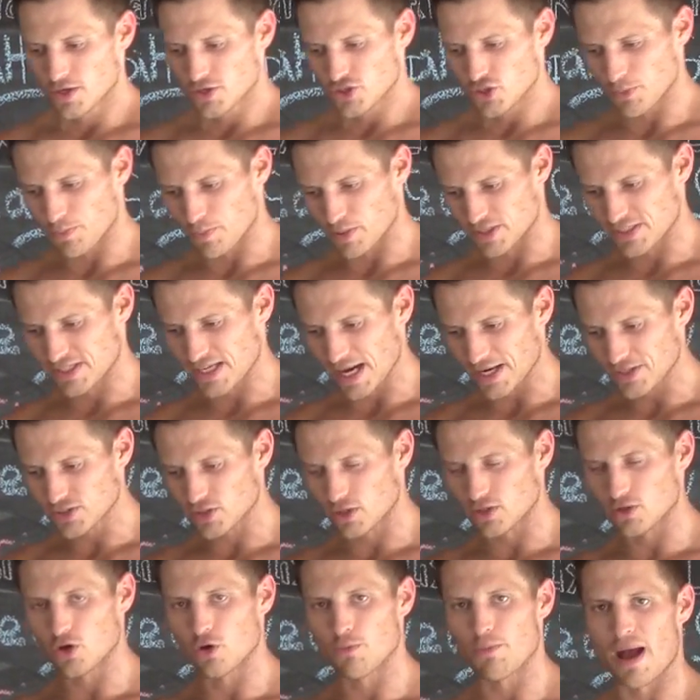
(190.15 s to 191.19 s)
to protect
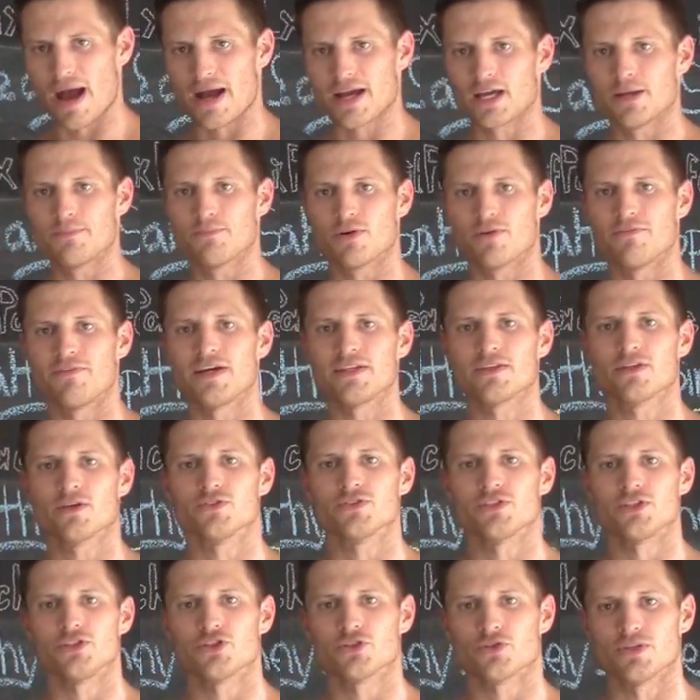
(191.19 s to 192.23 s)
our low back and prevent
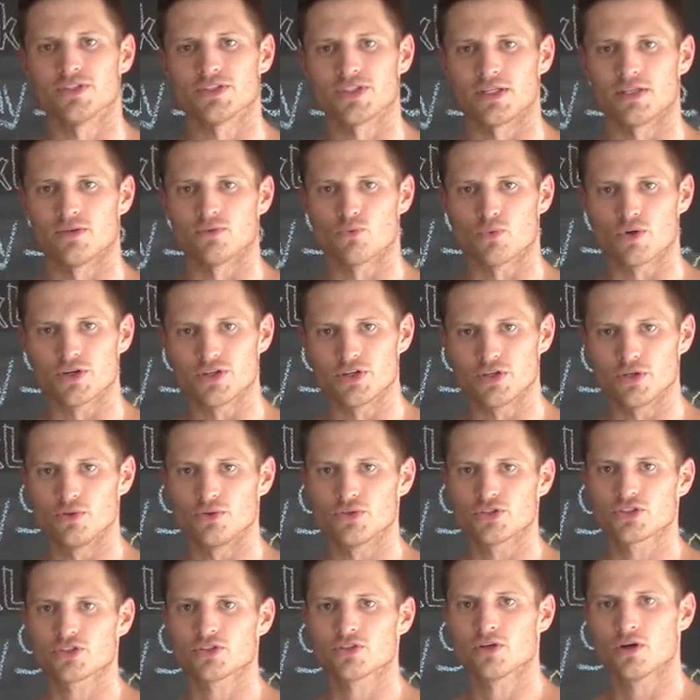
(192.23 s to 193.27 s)
those injuries and
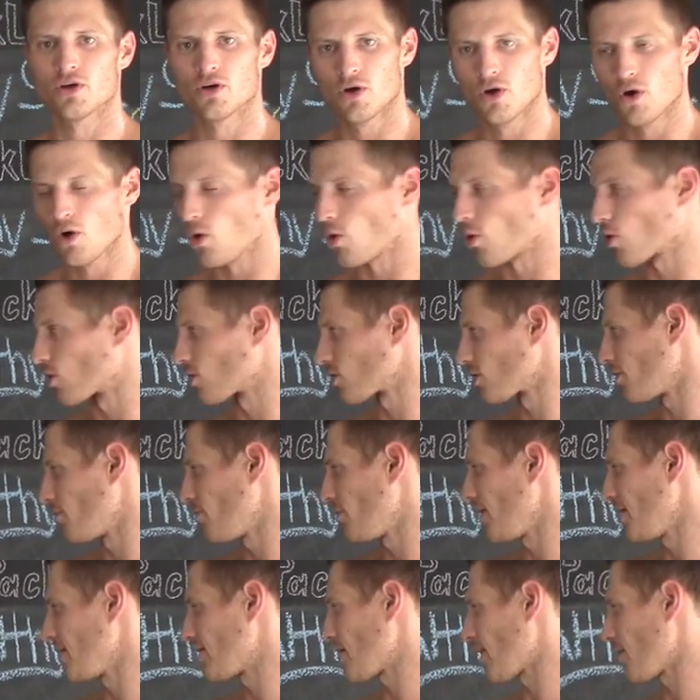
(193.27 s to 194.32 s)
reduce or
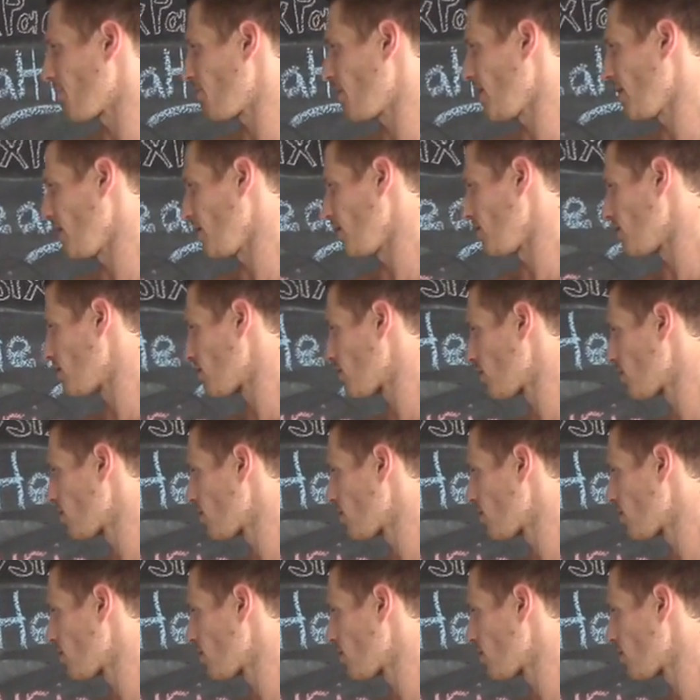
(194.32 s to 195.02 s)
eliminate that pain.